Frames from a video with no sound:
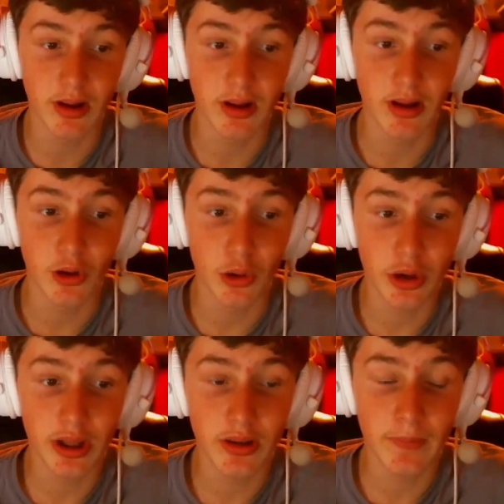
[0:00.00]

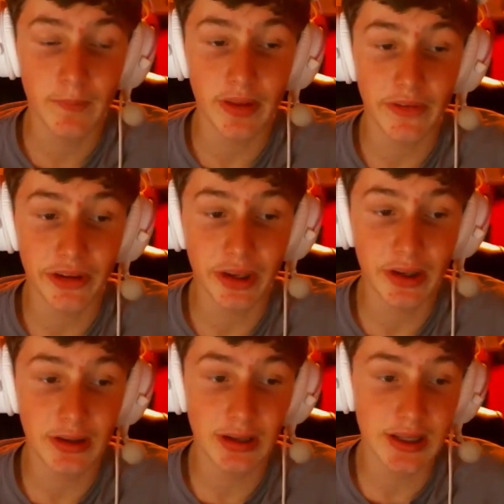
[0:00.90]
Huni, if he
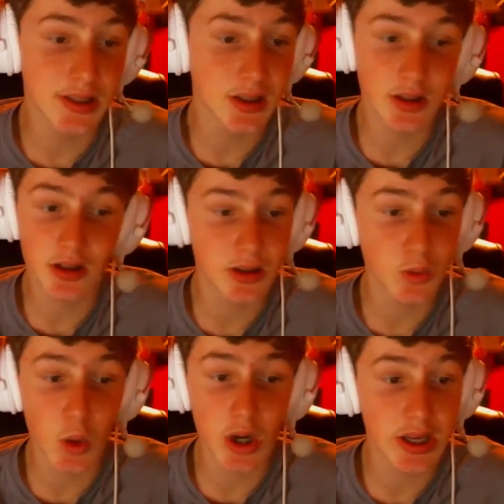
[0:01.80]
gets
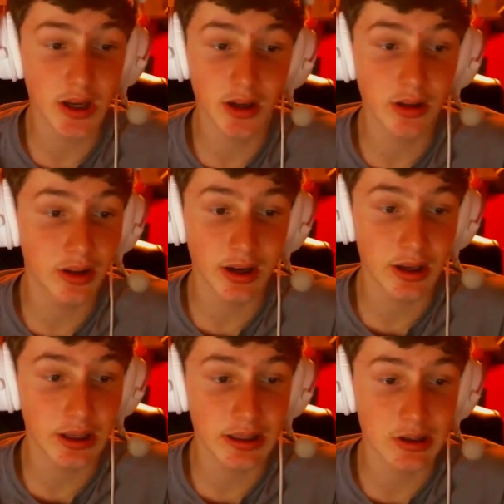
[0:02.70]
one kill, then
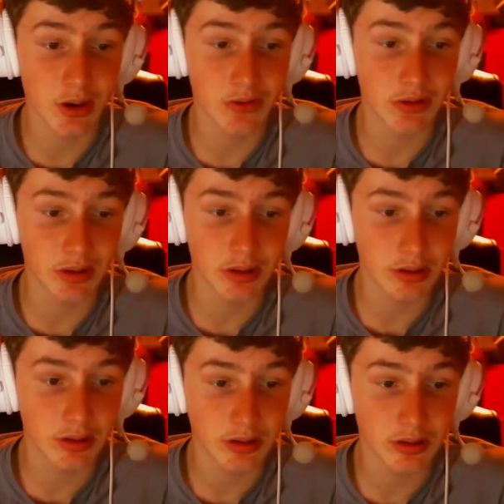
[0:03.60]
it's over.
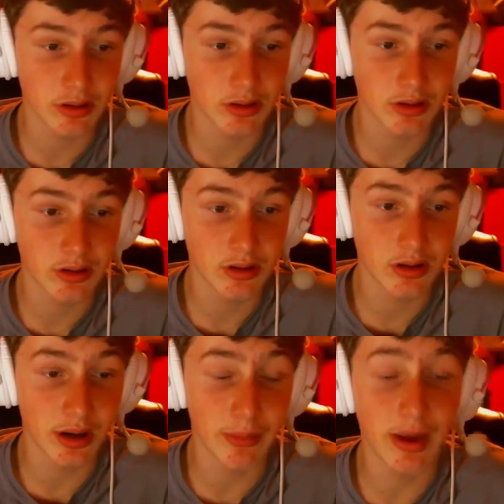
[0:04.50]

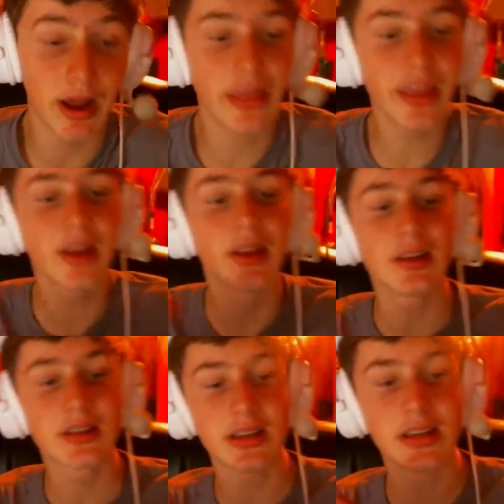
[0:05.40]
I mean, I think
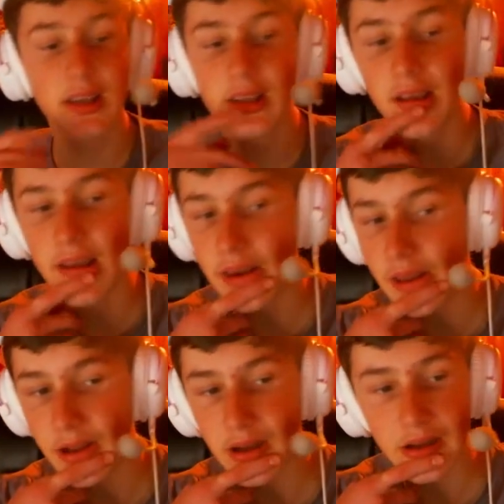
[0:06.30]
Sneaky and
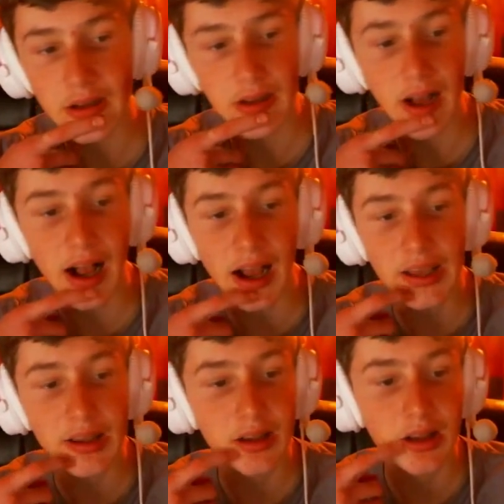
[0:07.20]

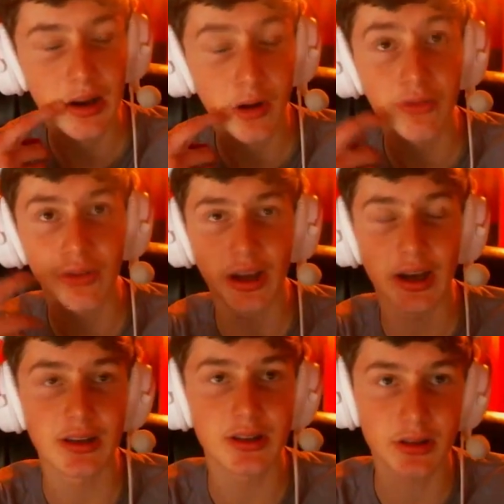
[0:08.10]
High, hopefully
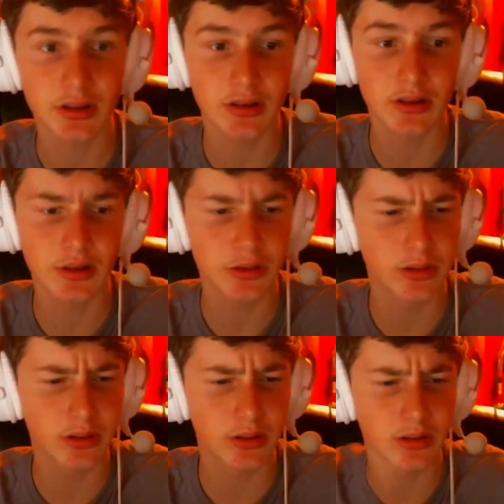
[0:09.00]
High's
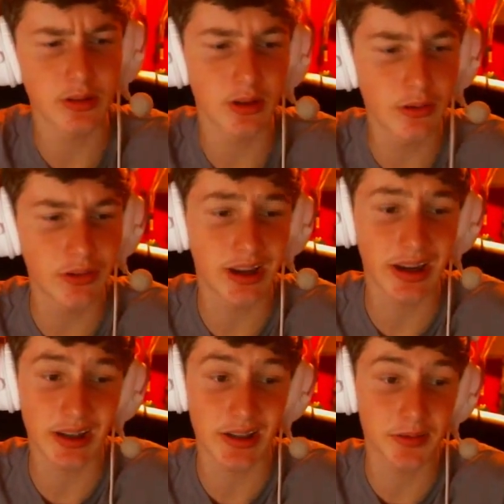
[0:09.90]
doing, hopefully High
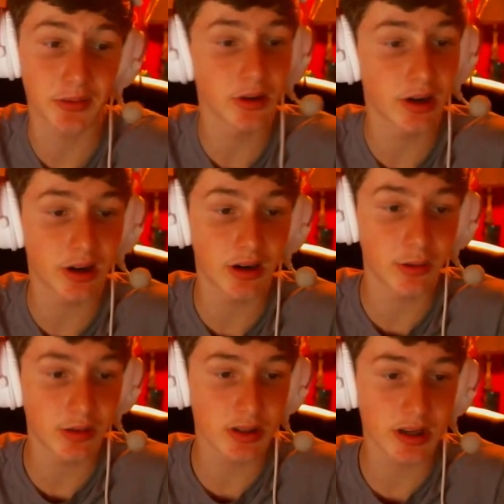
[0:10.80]
can support. I don't know. We'll
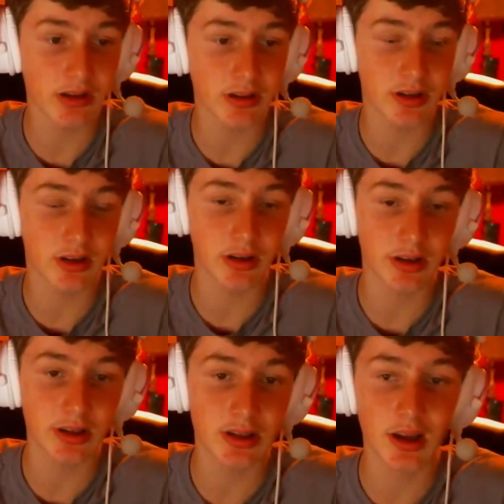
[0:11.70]
see how his shot calling
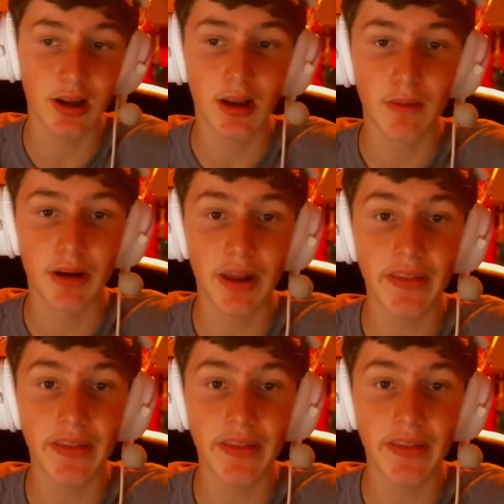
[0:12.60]
is. But I think